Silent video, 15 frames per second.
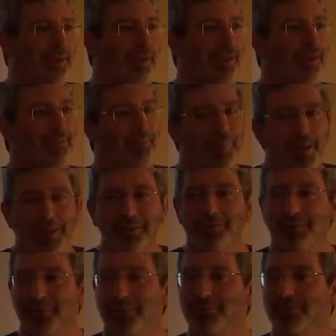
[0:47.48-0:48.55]
And in many
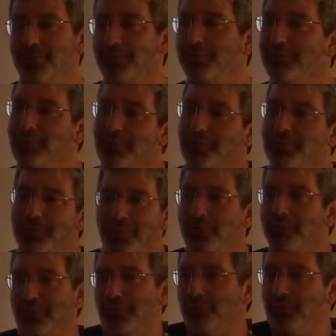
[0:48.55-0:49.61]
senses, you
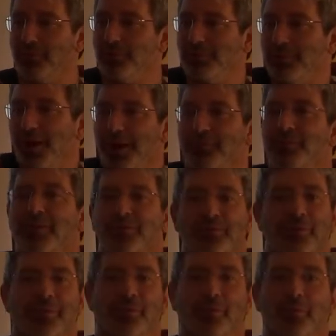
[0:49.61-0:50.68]
know,
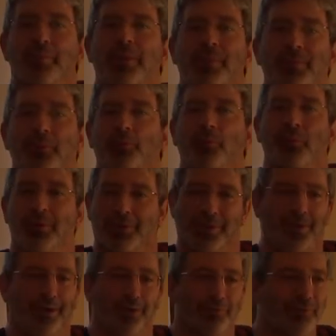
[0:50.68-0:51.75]
obviously there were people who weren't
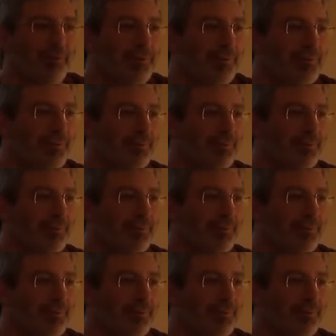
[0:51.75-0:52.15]
careful.